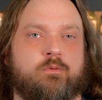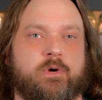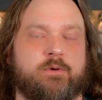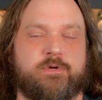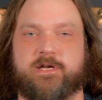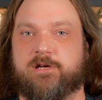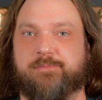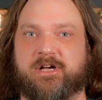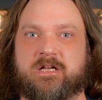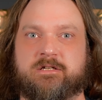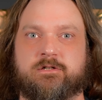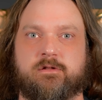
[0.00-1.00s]
where we take a
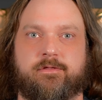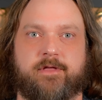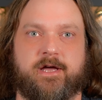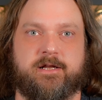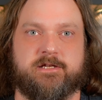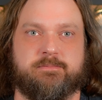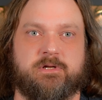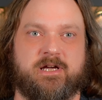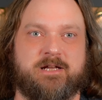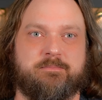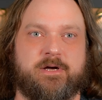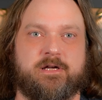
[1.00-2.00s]
bottle that has been
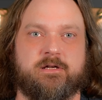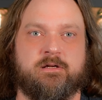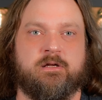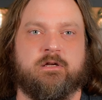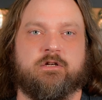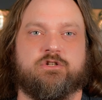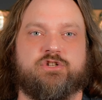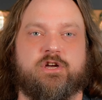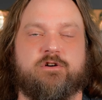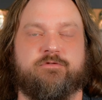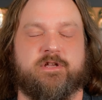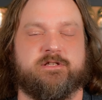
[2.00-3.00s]
on my
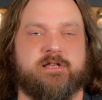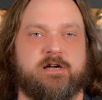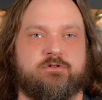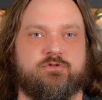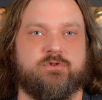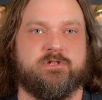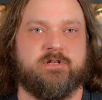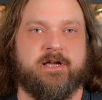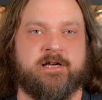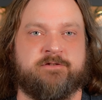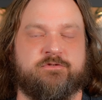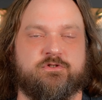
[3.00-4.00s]
shelf that's down to its
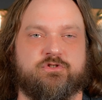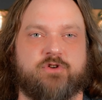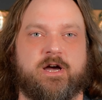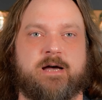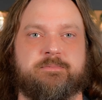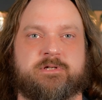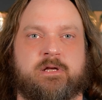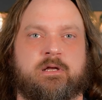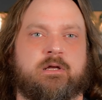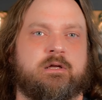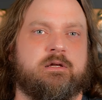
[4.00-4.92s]
last few drops,